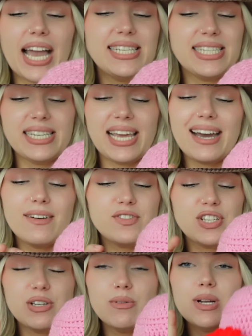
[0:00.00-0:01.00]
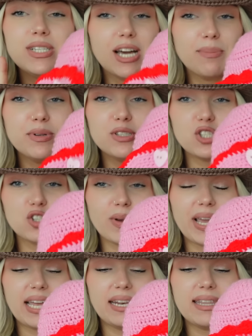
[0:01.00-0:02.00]
I didn't have to double
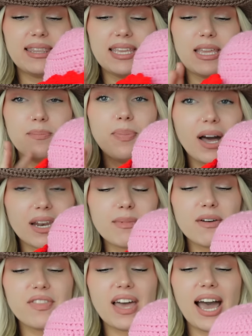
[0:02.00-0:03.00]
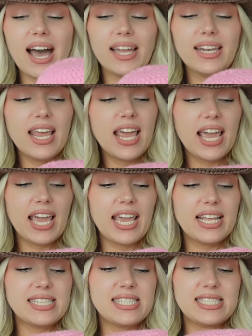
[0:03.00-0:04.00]
strand the bottom of the hat.
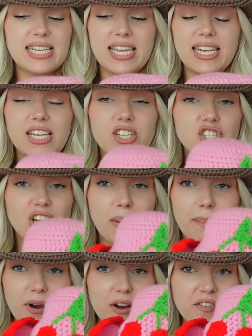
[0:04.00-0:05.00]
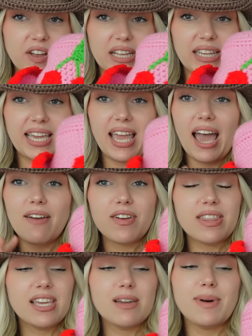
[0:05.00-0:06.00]
It stayed in shape perfectly.
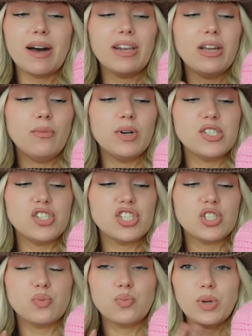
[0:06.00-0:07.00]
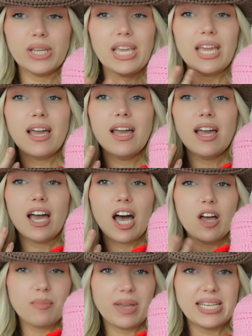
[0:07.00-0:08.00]
Everything about it was just really
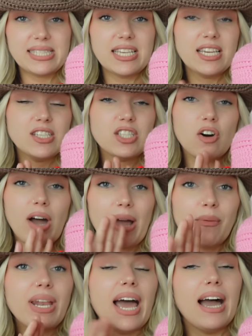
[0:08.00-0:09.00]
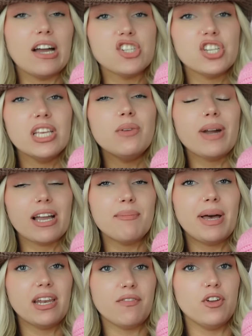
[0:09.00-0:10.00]
amazing. So I would actually
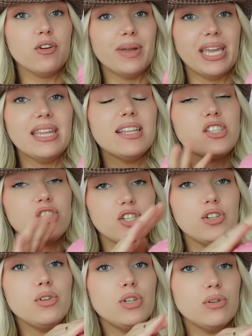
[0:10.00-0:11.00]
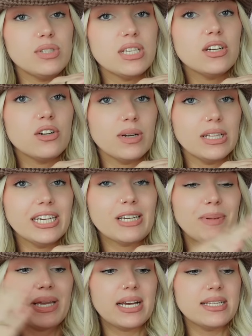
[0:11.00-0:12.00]
recommend, if you're making this, to use an acrylic,
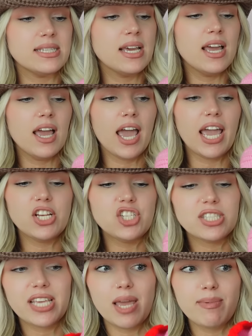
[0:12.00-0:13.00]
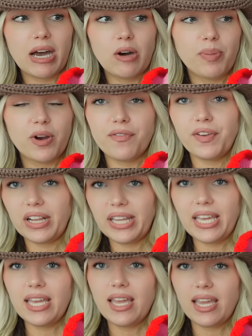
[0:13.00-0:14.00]
because it just came out
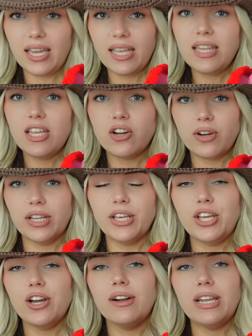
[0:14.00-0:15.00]
perfectly in the acrylic yarn,